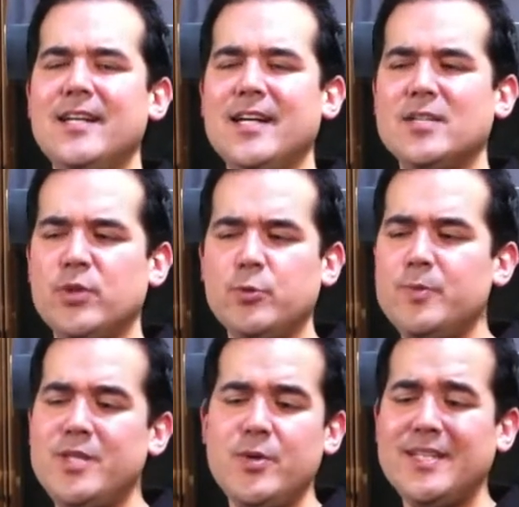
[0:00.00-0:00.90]
Because what you're
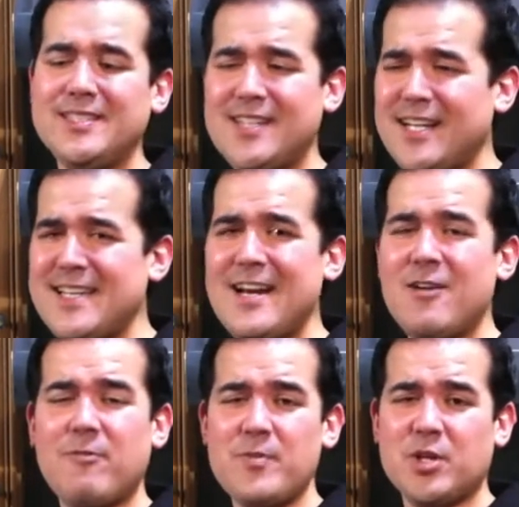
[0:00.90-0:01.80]
doing is sucking that air
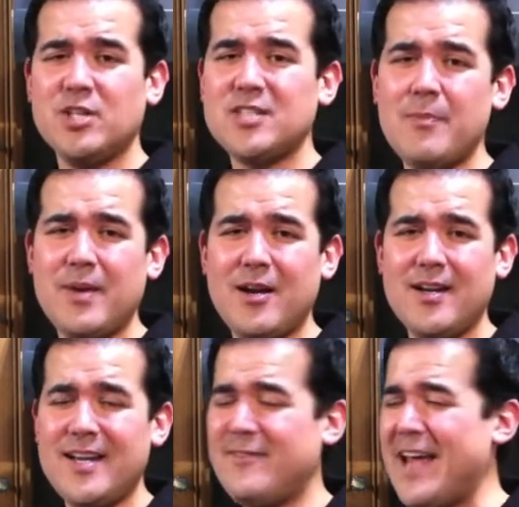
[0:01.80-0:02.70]
from the cooktop area,
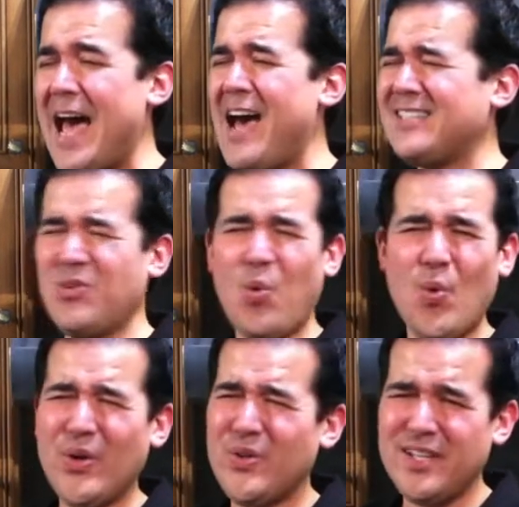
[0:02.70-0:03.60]
and if it has
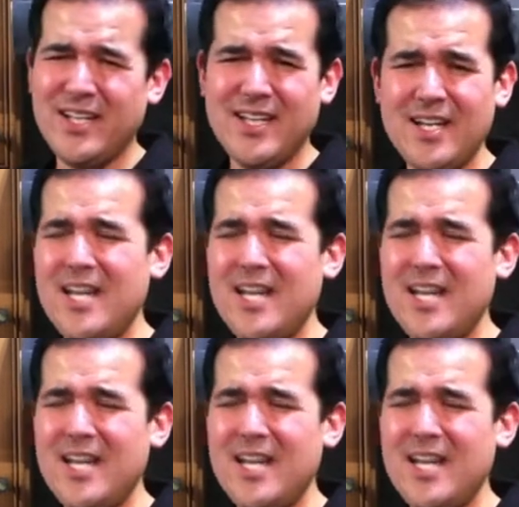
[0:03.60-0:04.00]
oil in it,